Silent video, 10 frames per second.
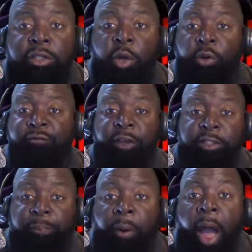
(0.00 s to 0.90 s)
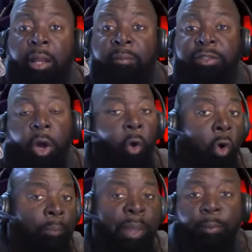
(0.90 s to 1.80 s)
So to fix the problem is to
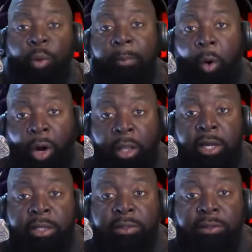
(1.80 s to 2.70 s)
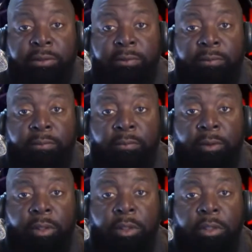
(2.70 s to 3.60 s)
arm people with more guns.
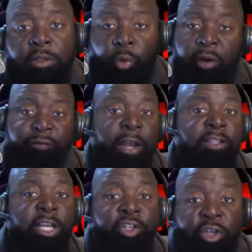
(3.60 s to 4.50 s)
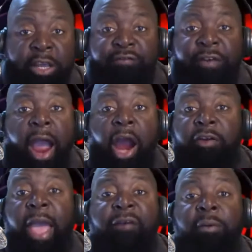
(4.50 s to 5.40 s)
So what if that teacher get fired
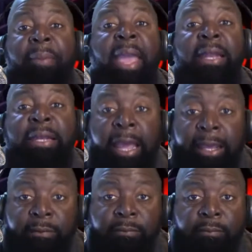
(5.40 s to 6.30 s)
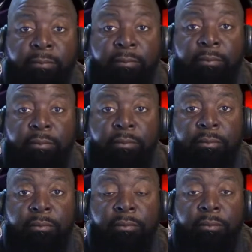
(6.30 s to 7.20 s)
and have a bad day?
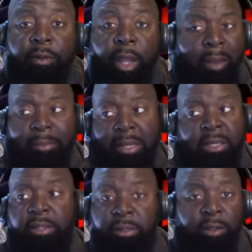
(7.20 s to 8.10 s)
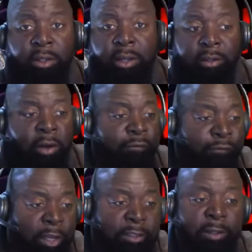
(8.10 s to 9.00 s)
I mean, they're
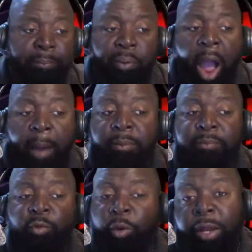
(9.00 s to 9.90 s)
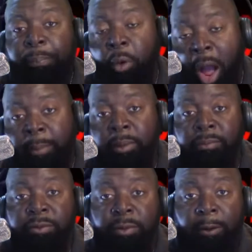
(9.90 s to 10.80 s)
fixing problems with
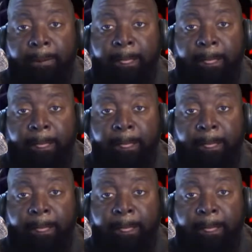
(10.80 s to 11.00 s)
problems.